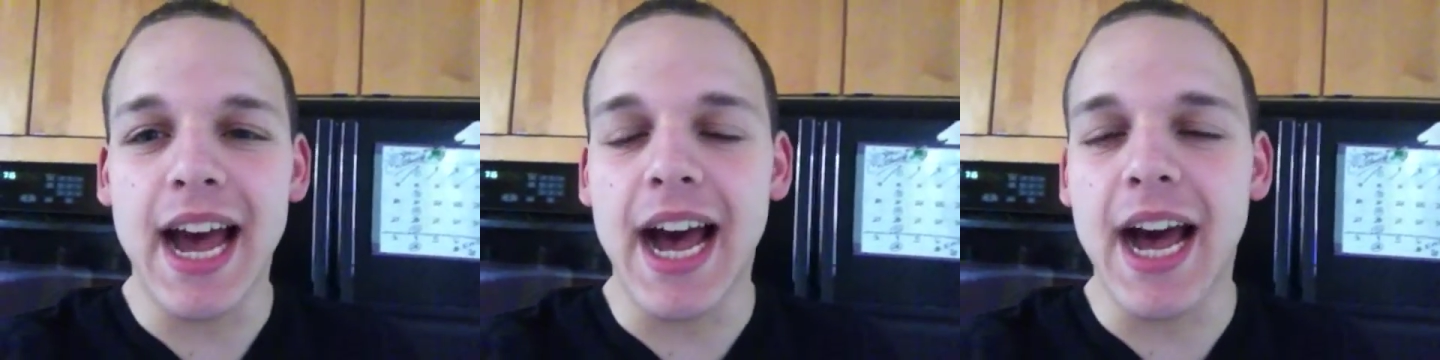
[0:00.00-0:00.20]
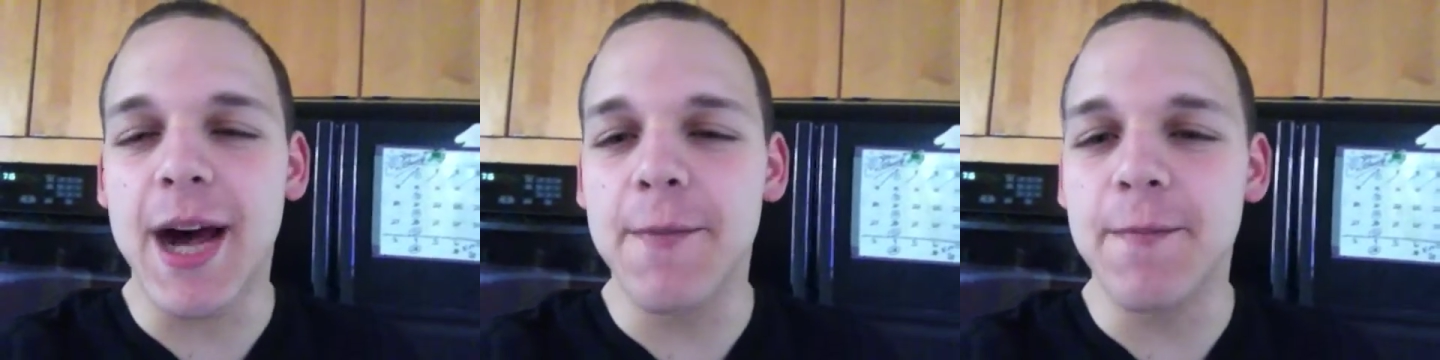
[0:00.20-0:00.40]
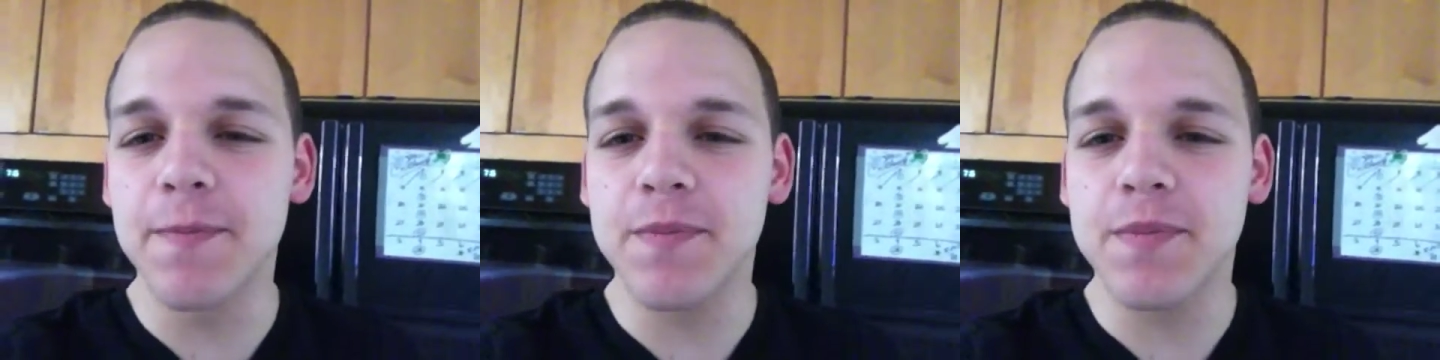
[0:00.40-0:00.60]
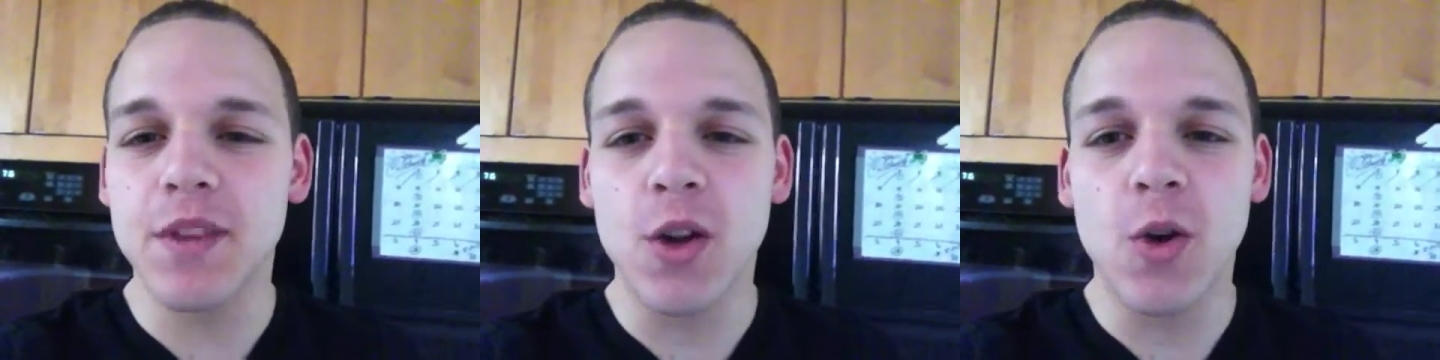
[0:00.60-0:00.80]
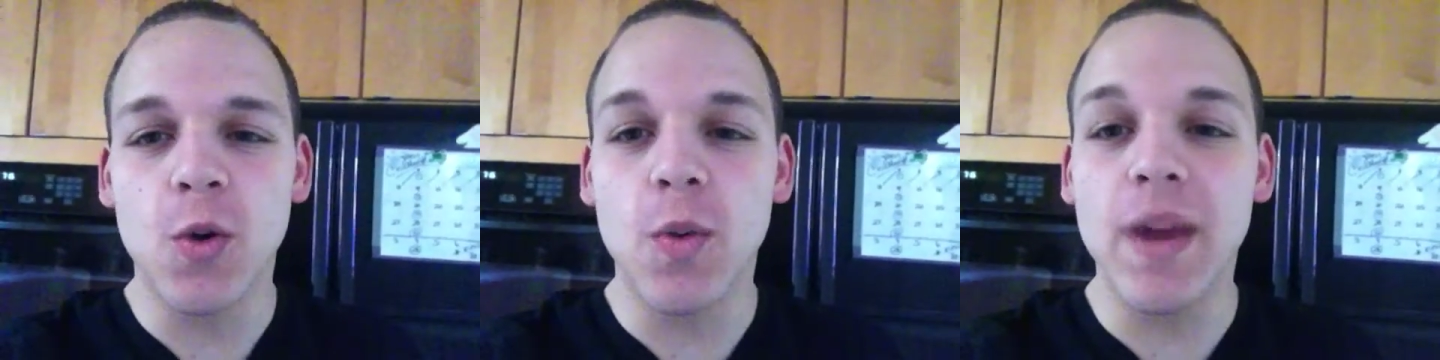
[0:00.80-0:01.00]
Um,
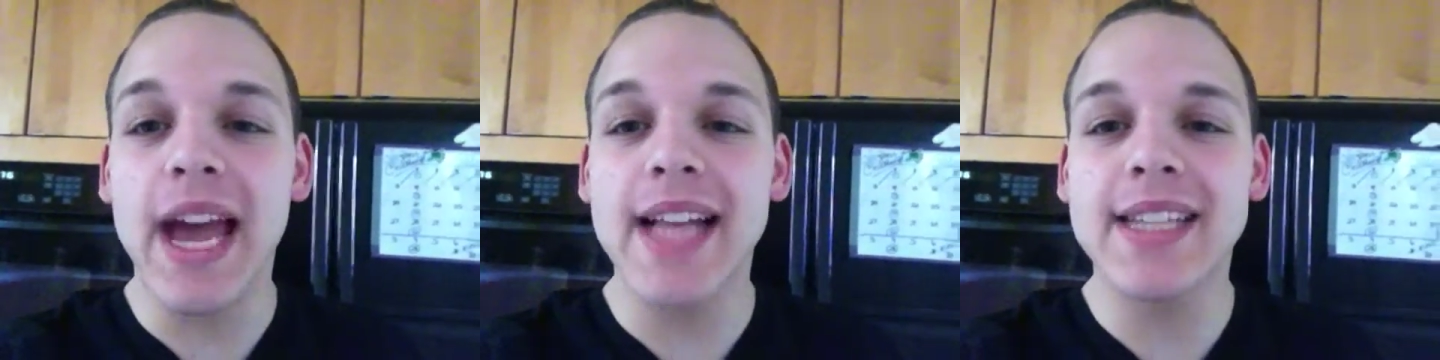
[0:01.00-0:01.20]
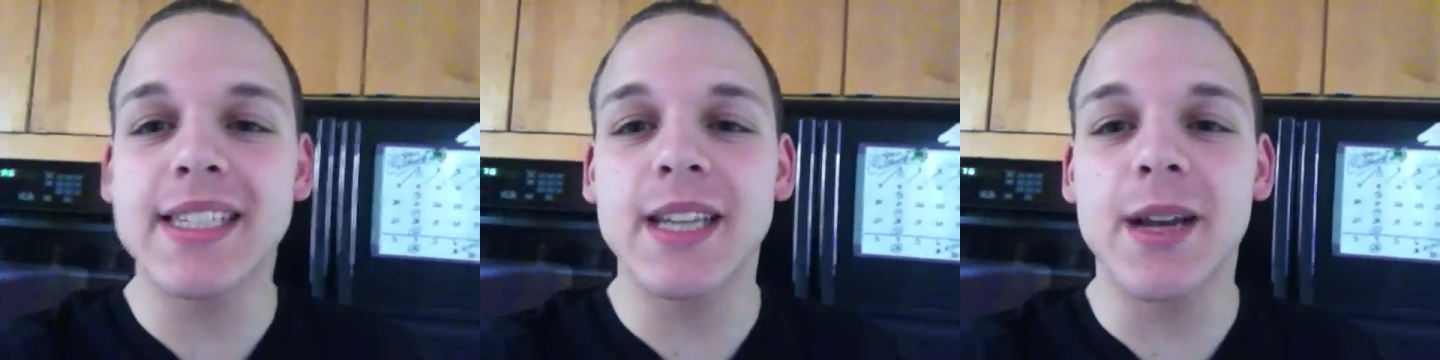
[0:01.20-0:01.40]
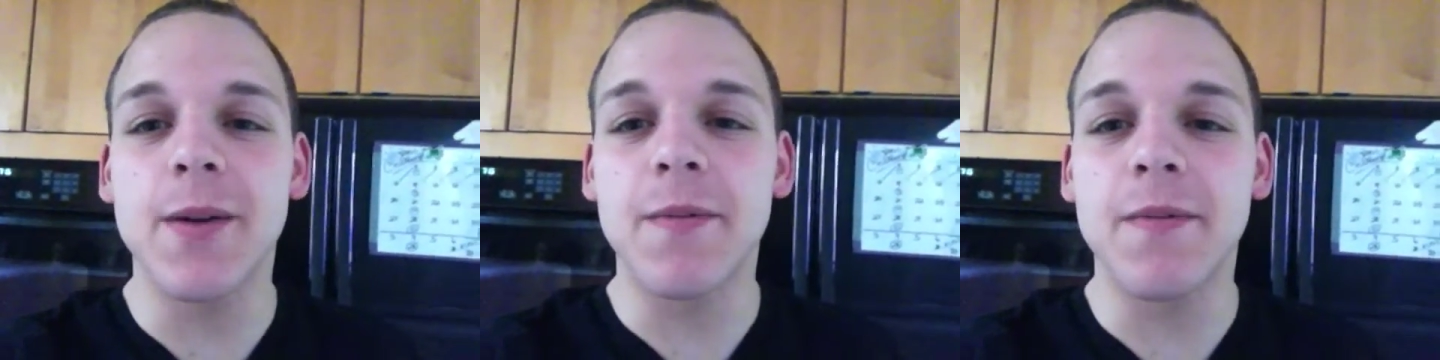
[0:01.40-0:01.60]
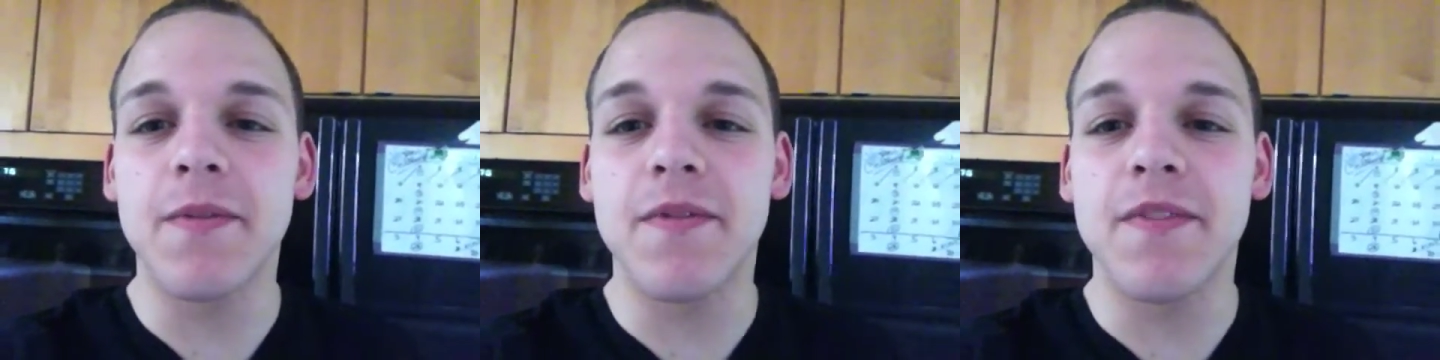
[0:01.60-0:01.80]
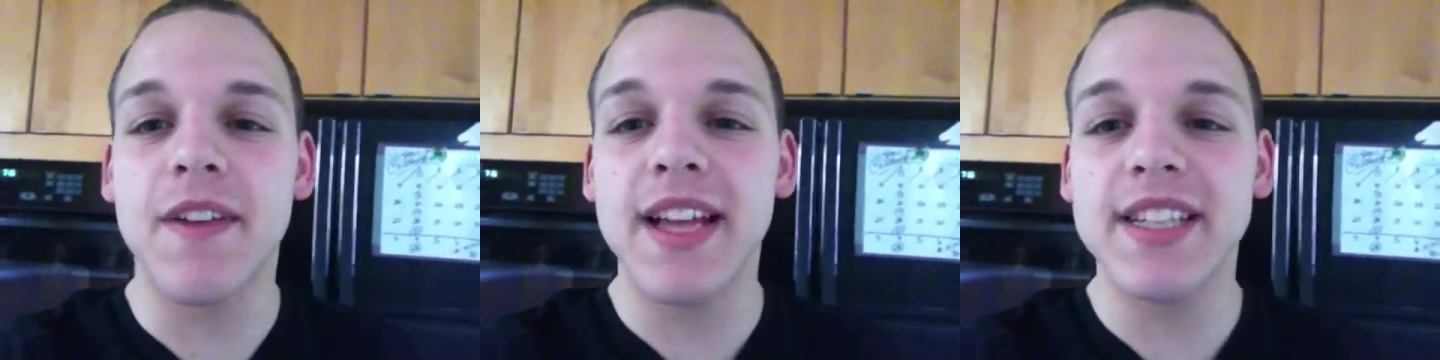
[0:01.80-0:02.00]
we had some
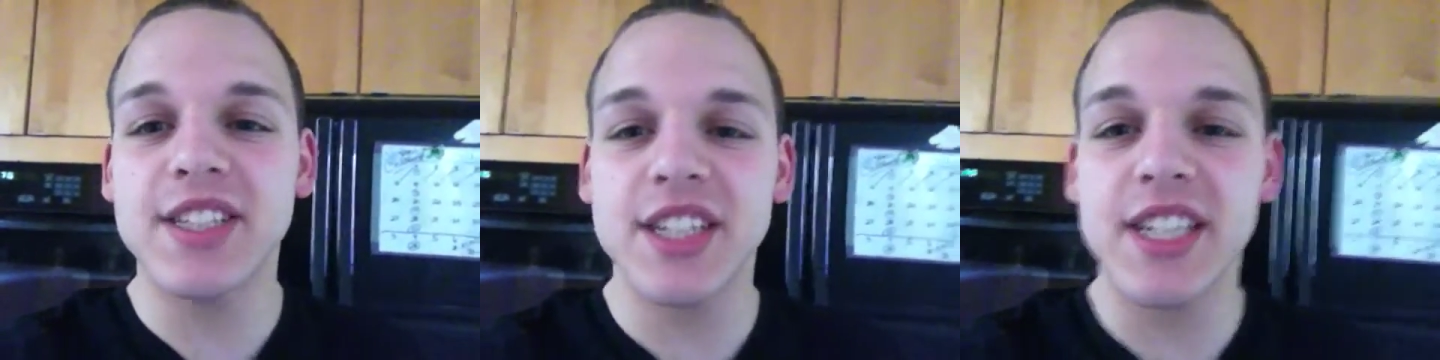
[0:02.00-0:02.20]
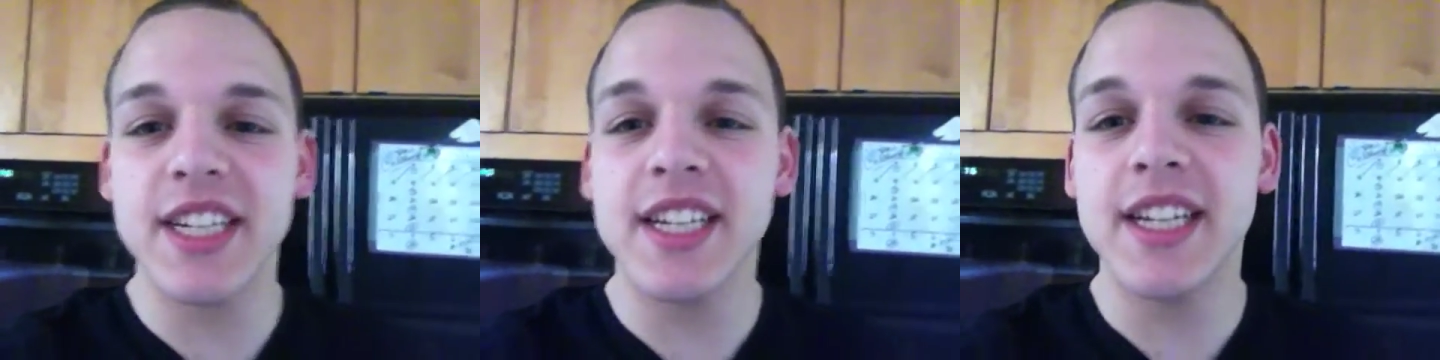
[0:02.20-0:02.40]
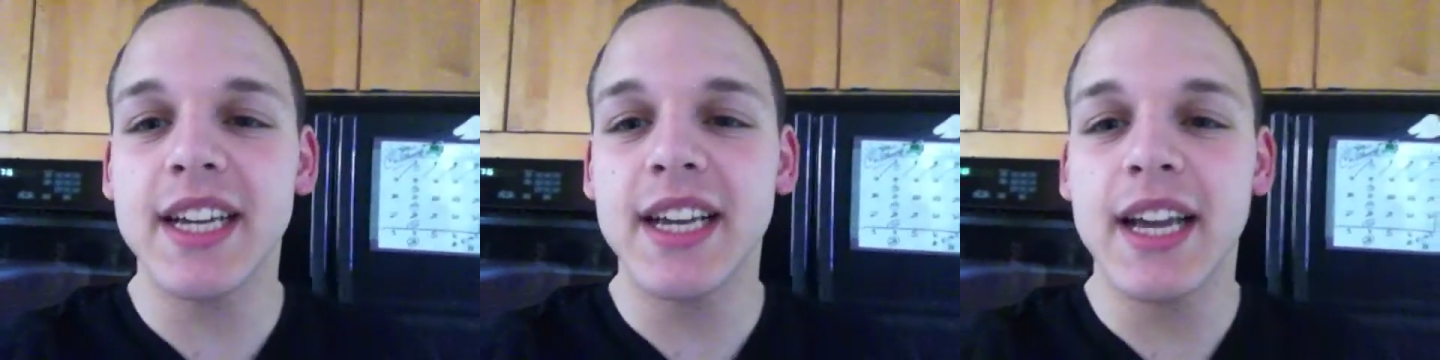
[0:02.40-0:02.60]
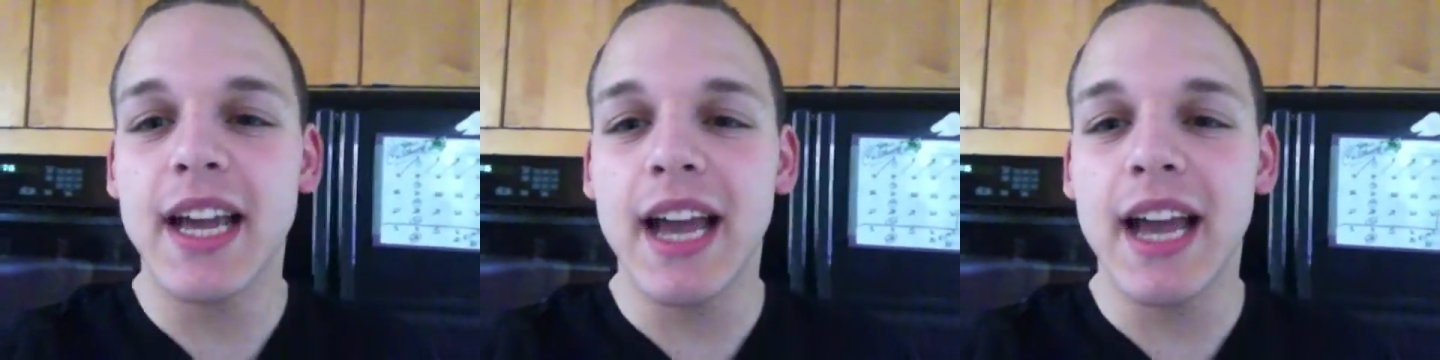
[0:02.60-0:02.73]
veggie,